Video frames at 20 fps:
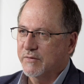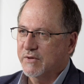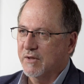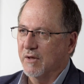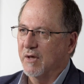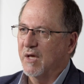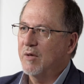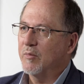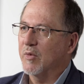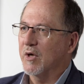
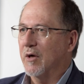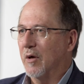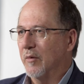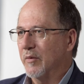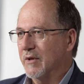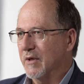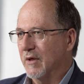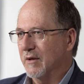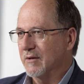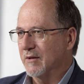So
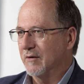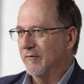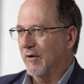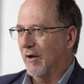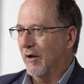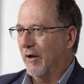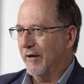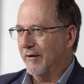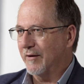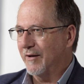haemochromatosis, if
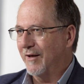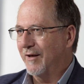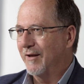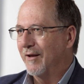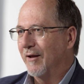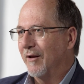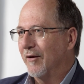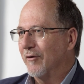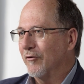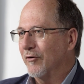you like, the
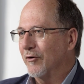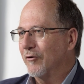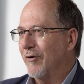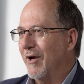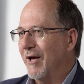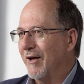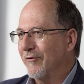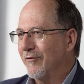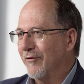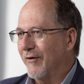
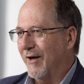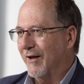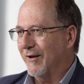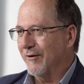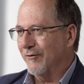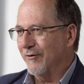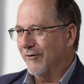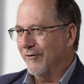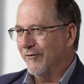grandfather